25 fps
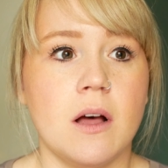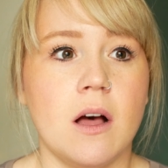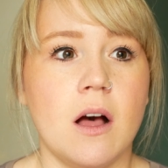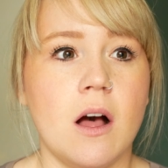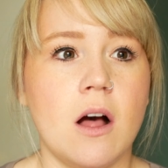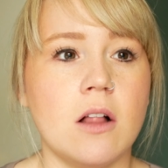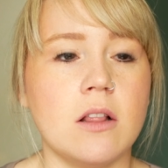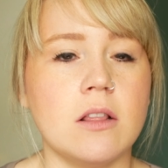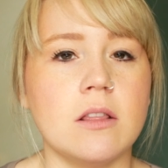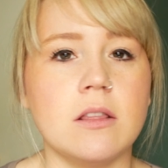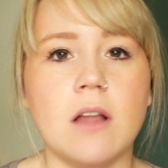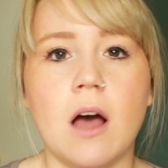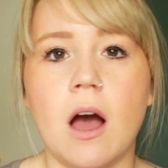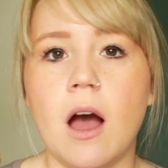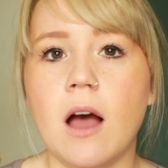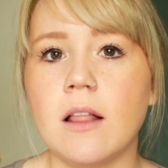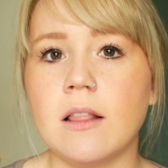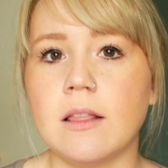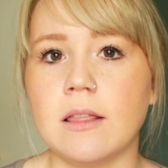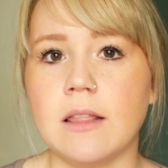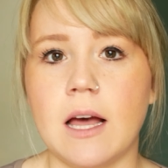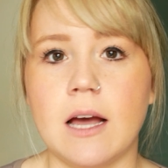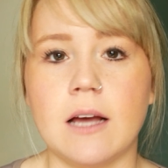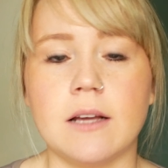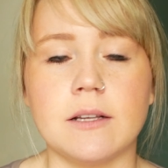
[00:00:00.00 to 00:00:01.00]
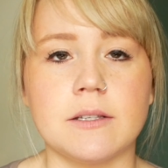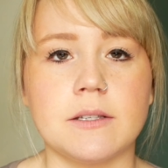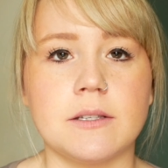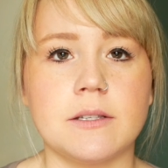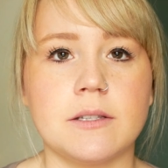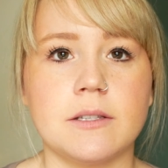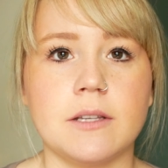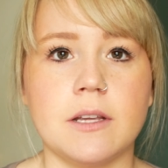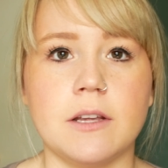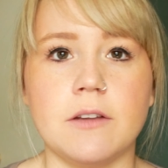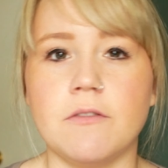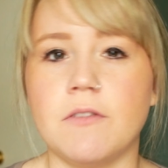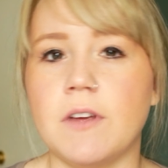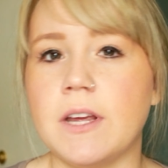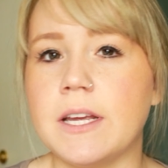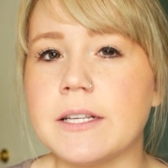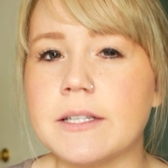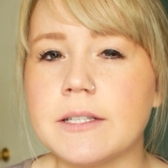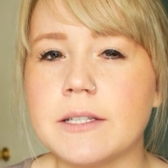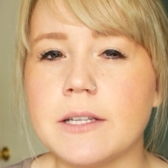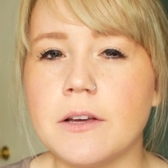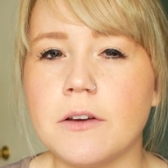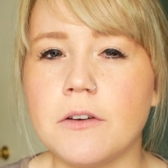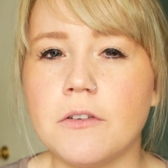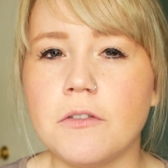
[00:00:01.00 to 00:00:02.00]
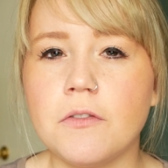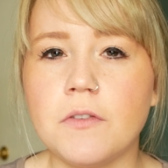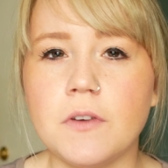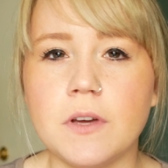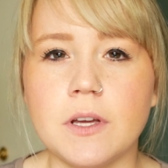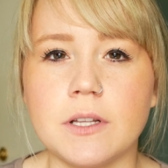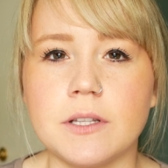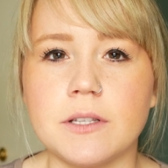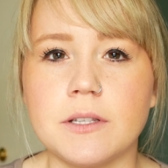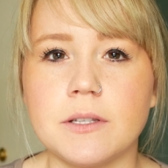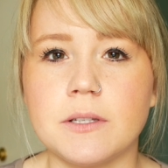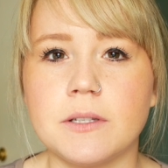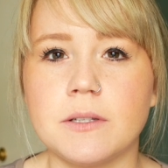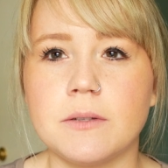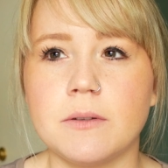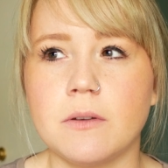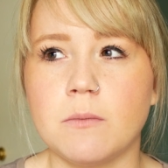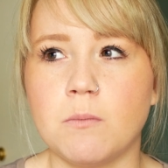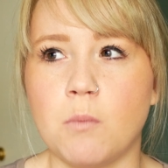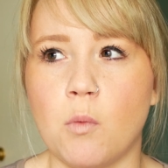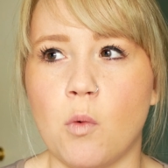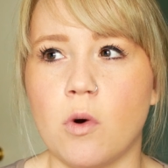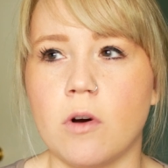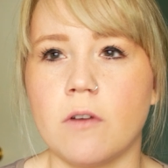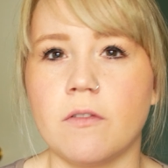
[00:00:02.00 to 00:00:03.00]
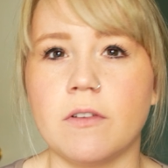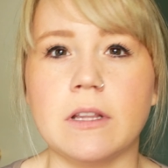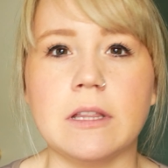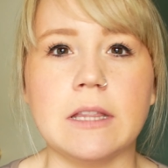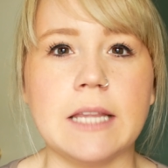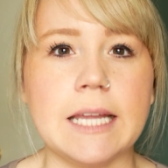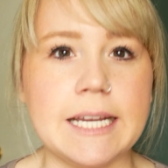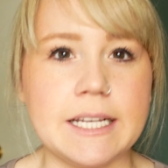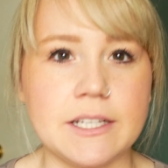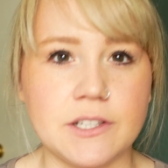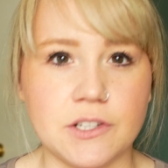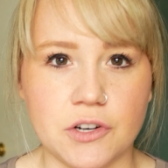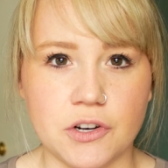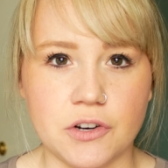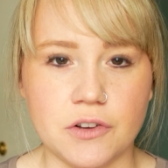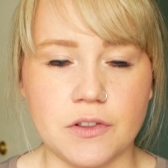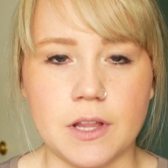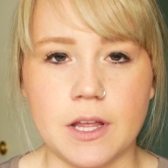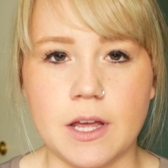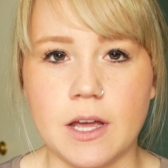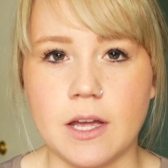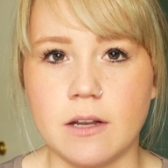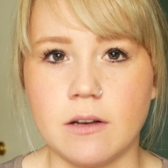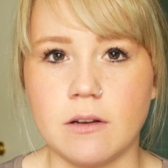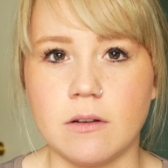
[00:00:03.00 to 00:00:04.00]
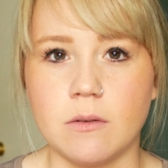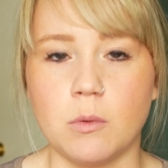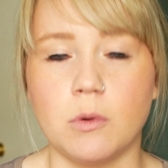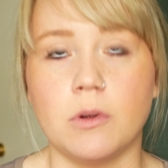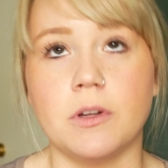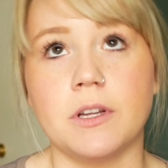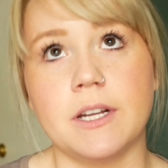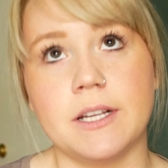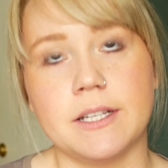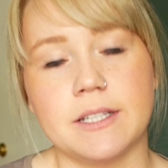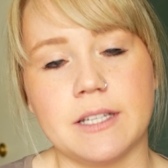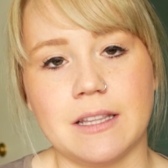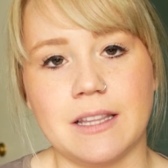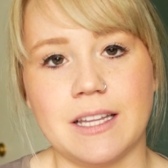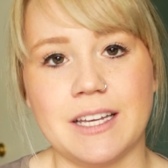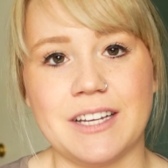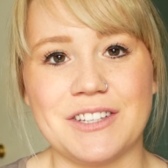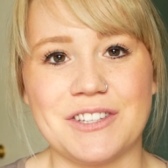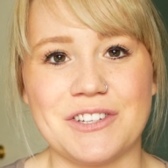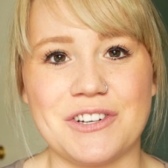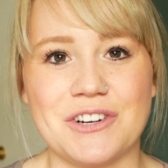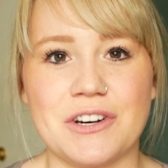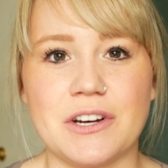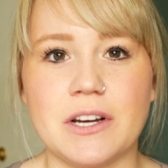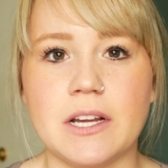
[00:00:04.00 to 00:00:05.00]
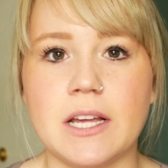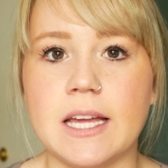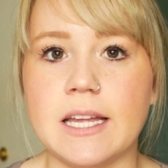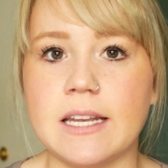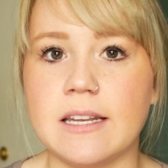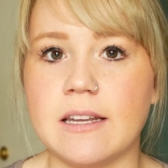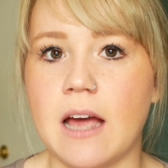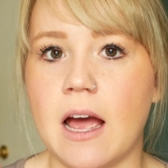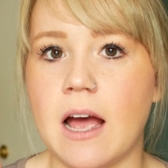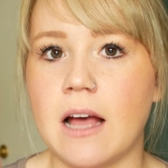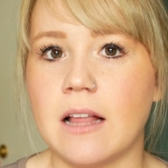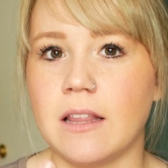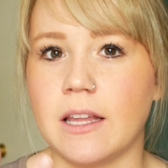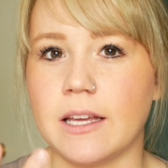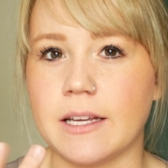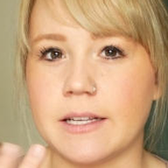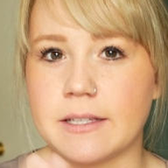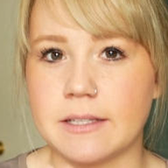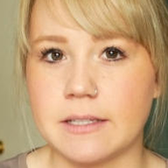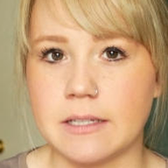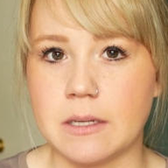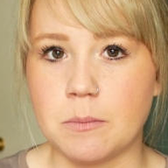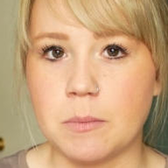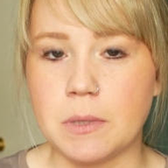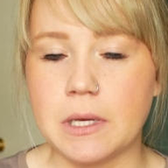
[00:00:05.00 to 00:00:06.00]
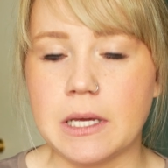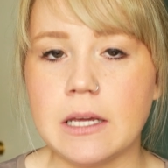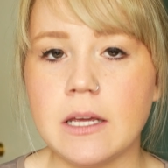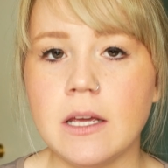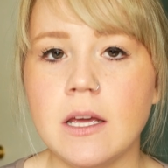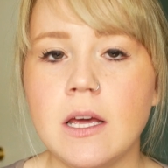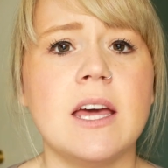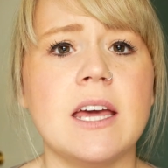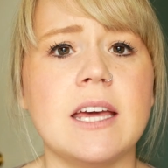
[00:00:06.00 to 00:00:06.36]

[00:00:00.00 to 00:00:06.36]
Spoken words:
a lot less invasive. It's more of a laser than, well, it is a laser and not like snipping.